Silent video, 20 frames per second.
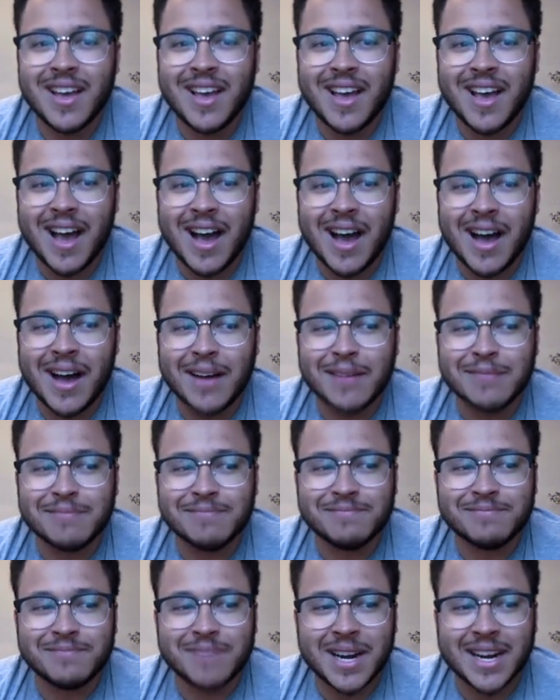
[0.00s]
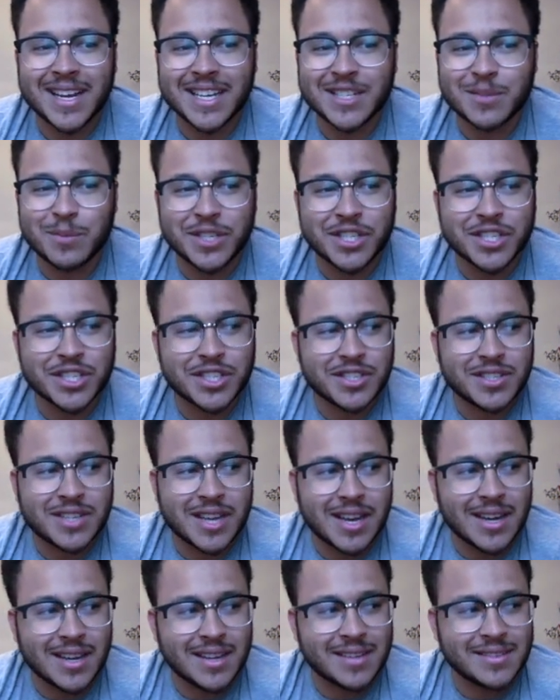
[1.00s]
but I guess we just
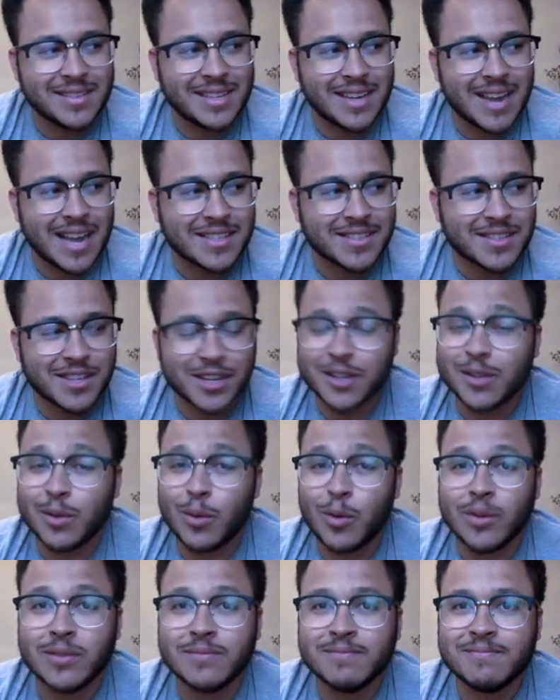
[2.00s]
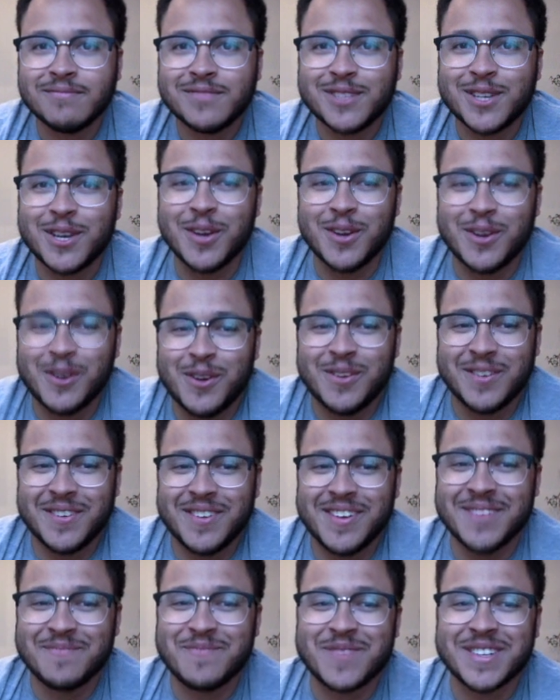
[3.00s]
need to ask the good Lord to
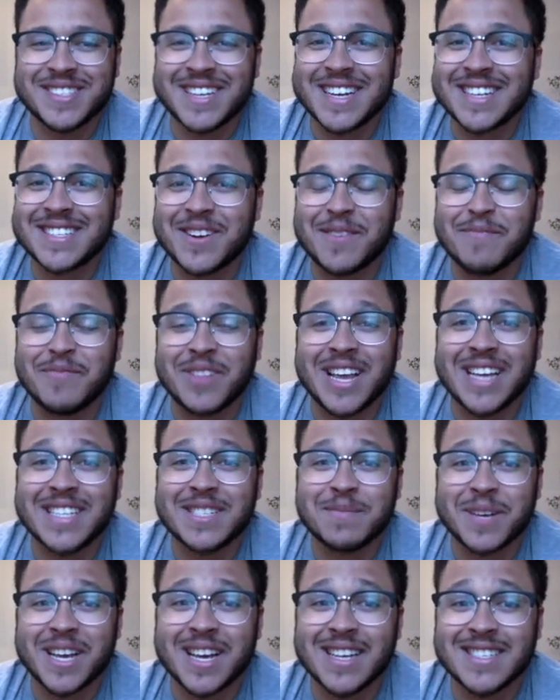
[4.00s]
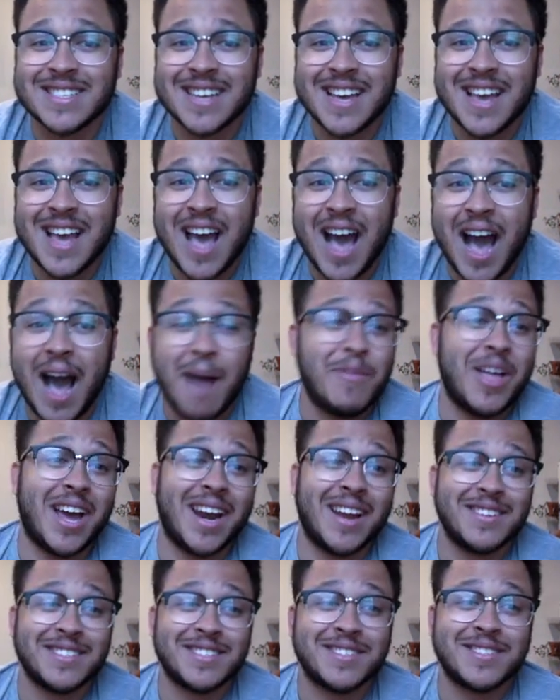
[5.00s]
protect our plants, because I'm
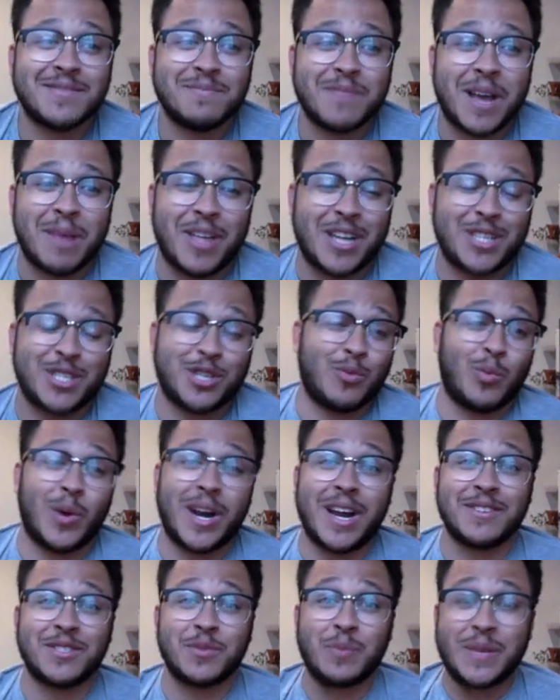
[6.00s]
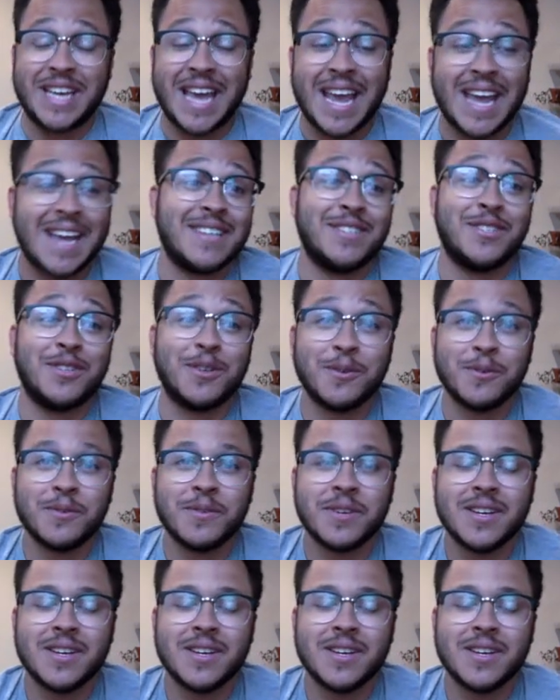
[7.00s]
not sure what else we can do.